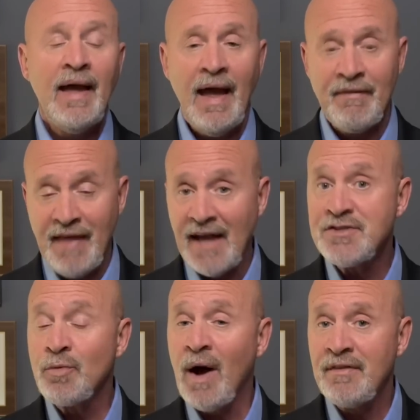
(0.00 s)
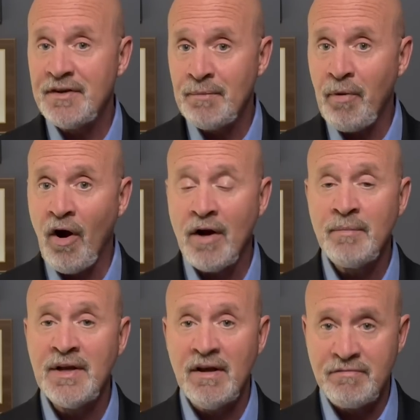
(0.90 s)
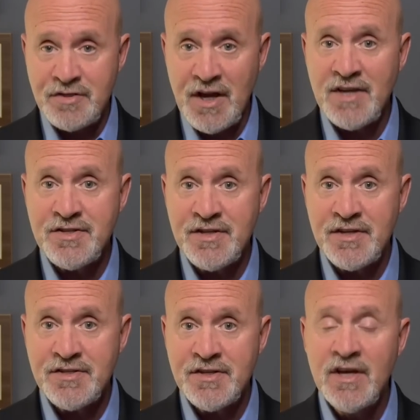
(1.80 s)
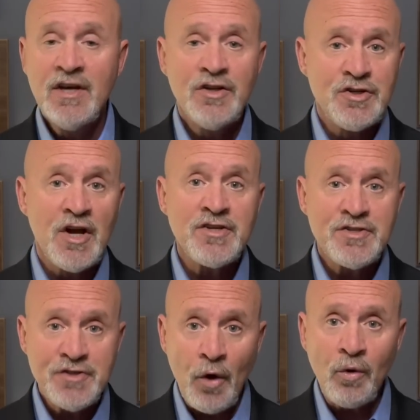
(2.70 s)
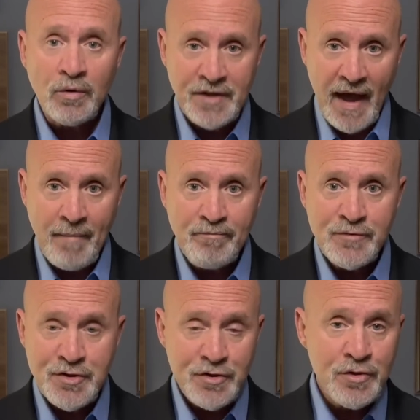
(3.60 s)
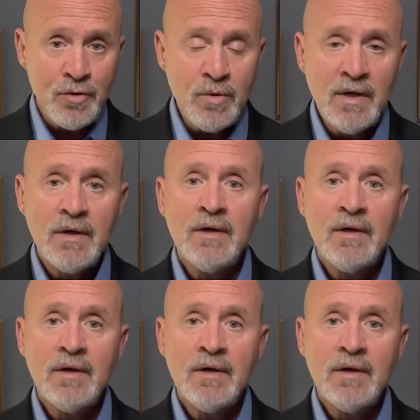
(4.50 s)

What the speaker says: And that's why the Department of Justice just told them to